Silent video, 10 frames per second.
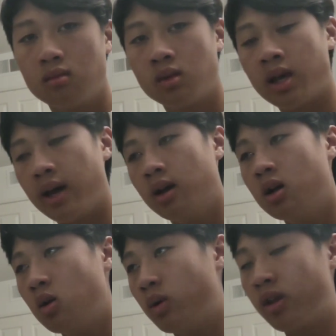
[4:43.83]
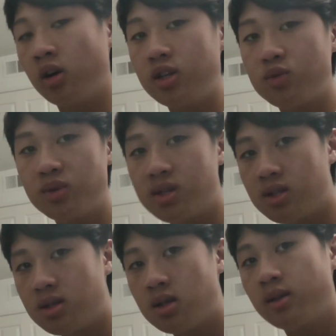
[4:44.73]
Okay. With all these
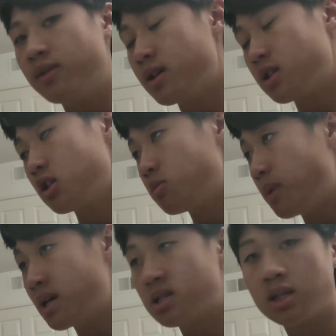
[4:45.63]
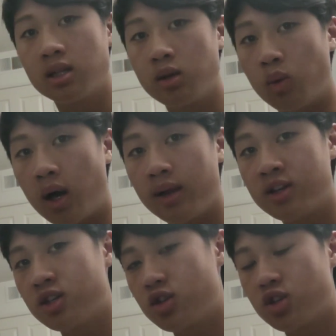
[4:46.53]
reasons, this is basically why,
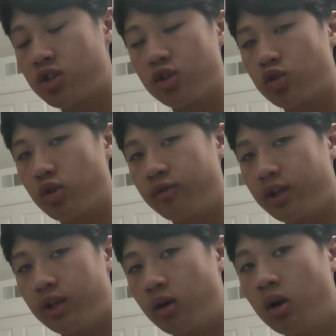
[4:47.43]
this is just a short video.